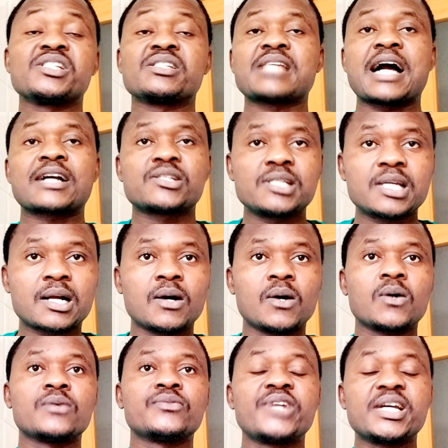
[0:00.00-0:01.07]
actually
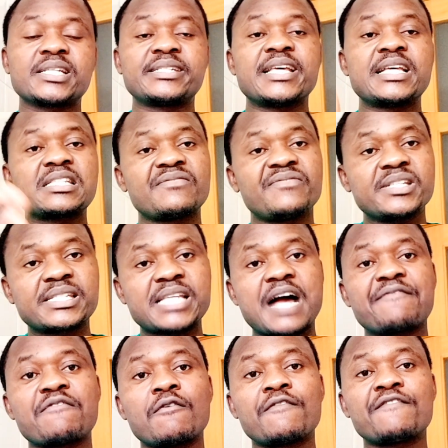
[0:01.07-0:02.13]
called residence
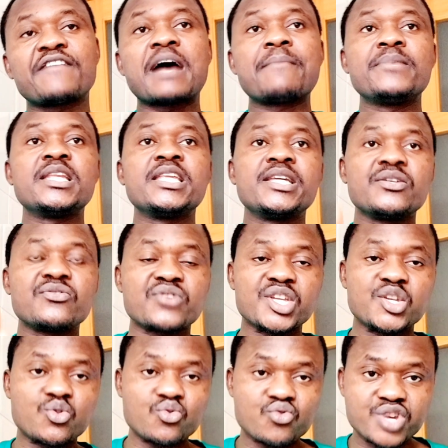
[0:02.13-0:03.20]
visa for family
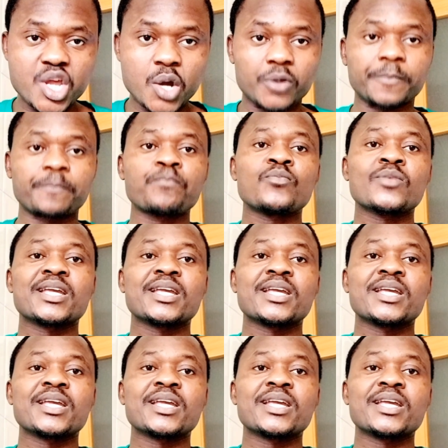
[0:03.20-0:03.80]
reunion.